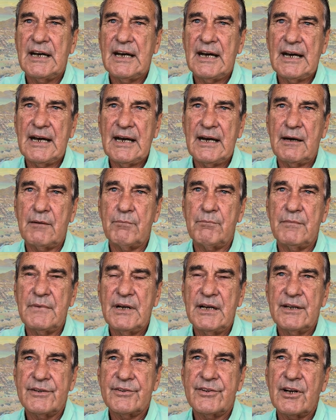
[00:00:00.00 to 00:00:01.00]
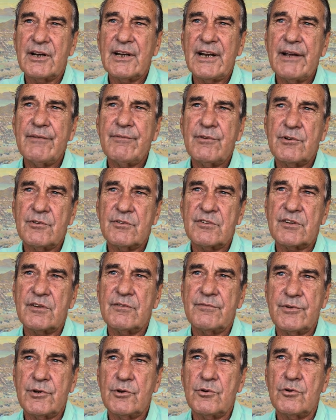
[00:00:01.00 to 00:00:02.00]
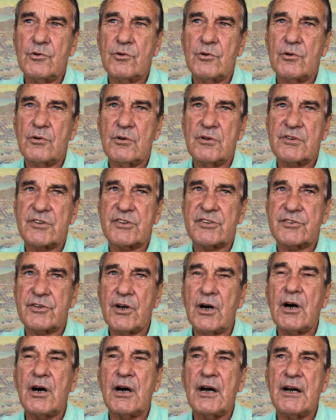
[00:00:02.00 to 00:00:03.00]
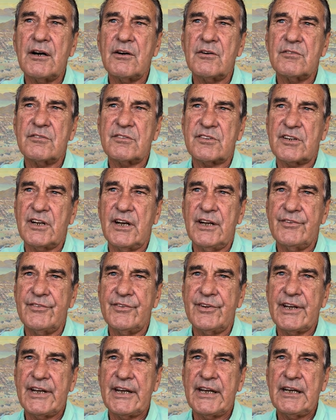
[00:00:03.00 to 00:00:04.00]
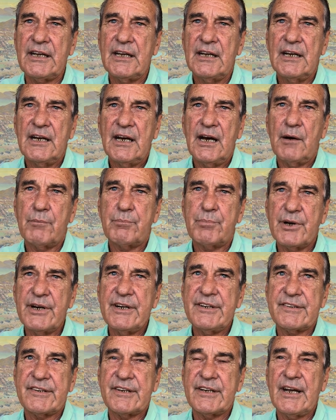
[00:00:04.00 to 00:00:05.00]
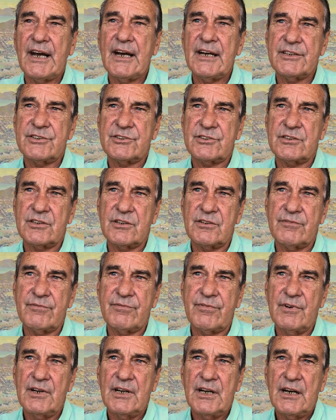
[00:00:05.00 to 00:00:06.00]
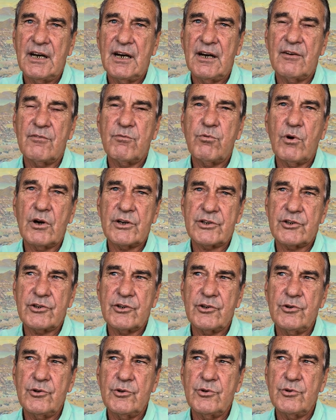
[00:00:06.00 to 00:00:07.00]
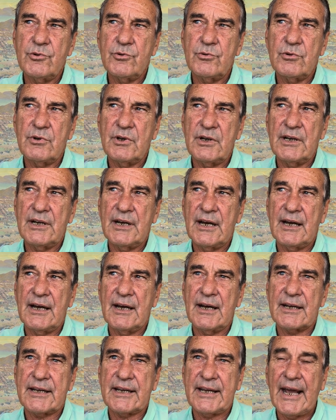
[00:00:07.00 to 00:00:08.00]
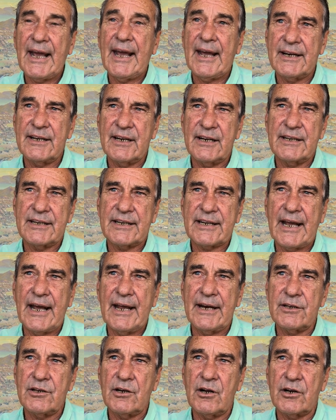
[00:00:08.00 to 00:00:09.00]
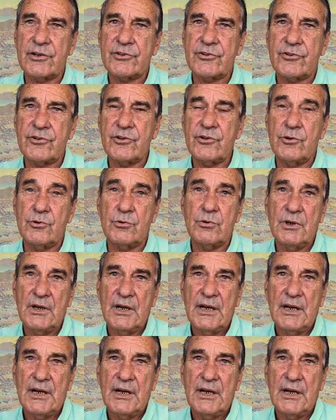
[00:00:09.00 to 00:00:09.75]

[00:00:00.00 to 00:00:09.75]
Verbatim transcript: um, the levels of your styles and the appreciation of, of what you uh, can and cannot do.